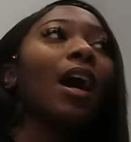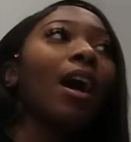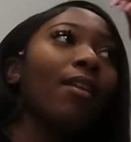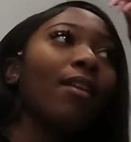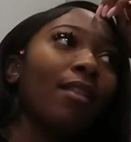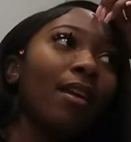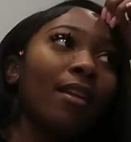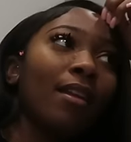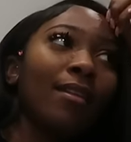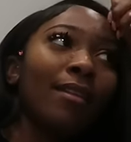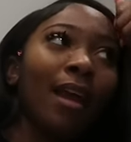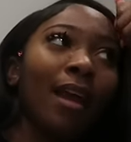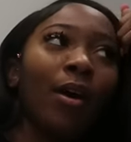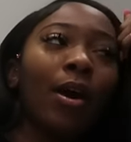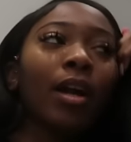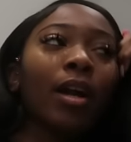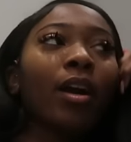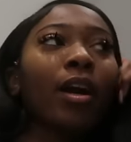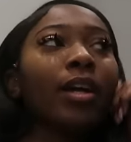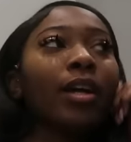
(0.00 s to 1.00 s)
And then now
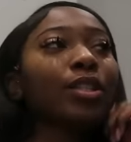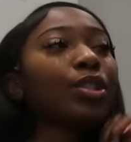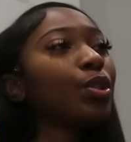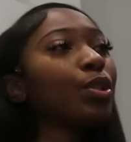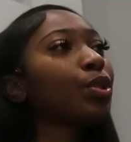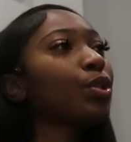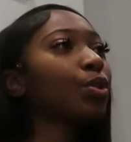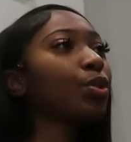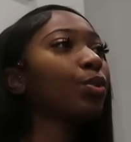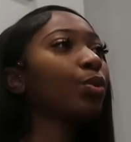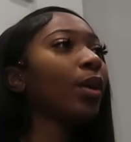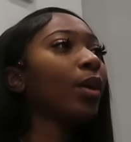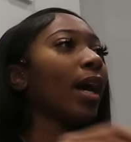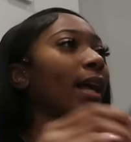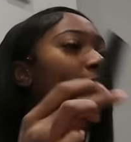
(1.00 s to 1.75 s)
I cut it too short.